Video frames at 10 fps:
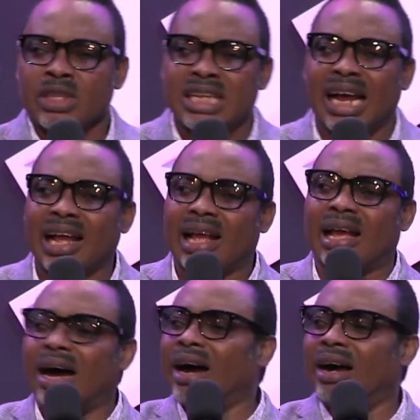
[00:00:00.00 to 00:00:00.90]
Thank
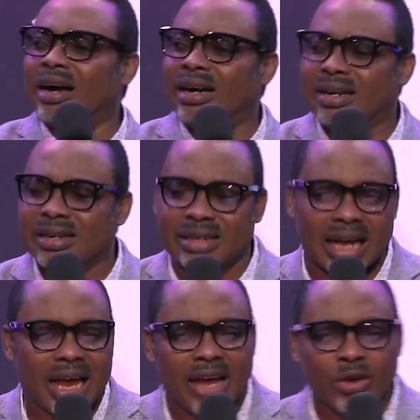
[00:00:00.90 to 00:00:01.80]
God
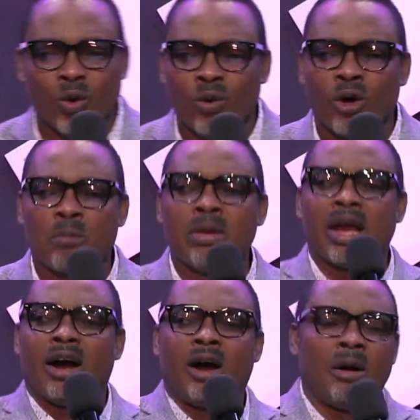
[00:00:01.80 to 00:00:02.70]
you woke me
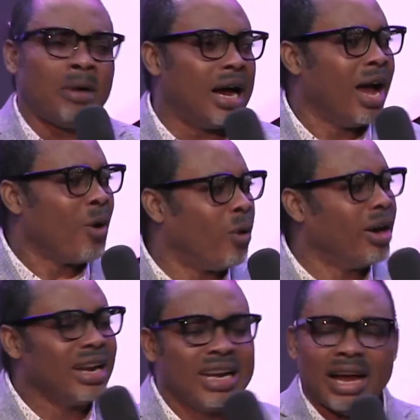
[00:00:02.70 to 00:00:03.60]
up.
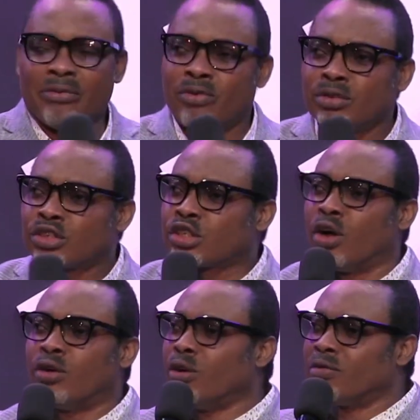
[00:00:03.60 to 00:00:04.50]
Wonderful
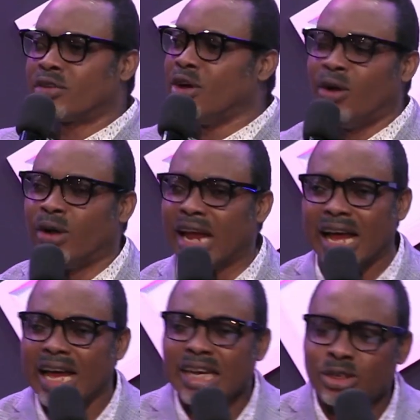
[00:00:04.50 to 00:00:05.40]
Son of God.
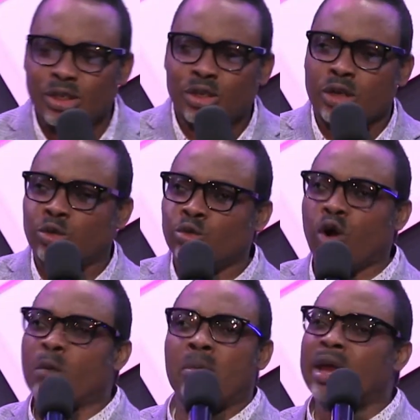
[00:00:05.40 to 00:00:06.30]
You just
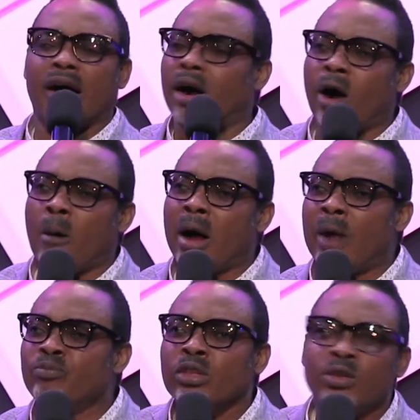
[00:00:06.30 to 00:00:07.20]
woke me
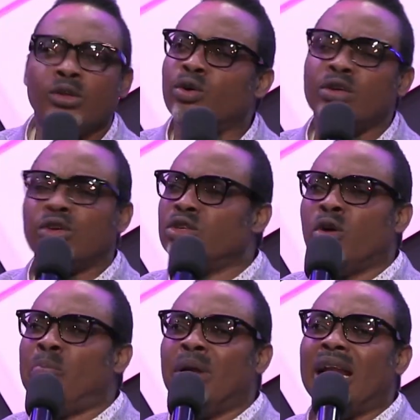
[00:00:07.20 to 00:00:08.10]
up. You, you, you, you
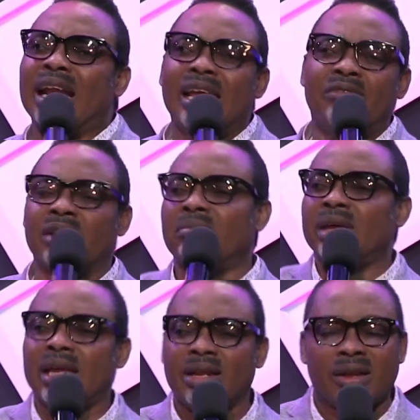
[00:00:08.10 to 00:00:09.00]
believed in
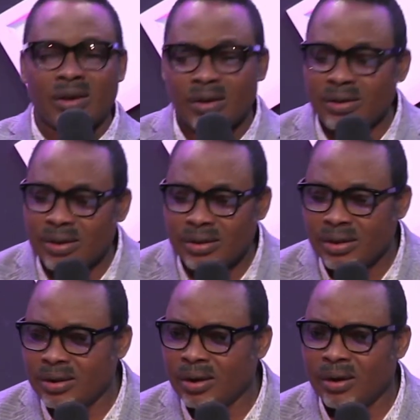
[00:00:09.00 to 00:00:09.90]
me. No, no, no,
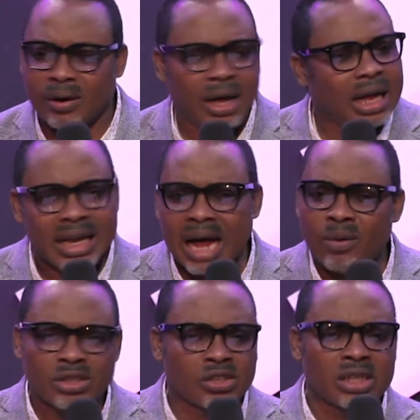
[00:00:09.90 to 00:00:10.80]
no, no. That
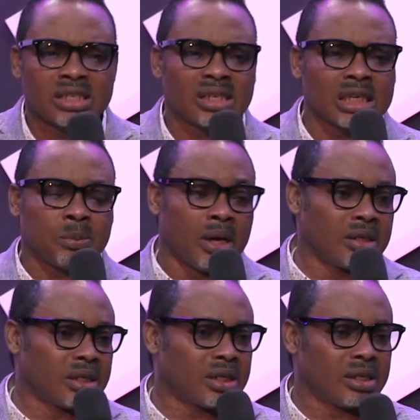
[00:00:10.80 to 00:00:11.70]
was not his
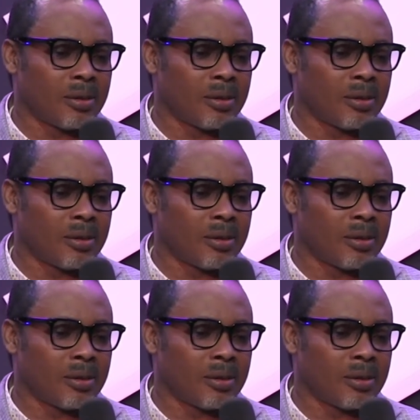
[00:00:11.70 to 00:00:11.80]
response.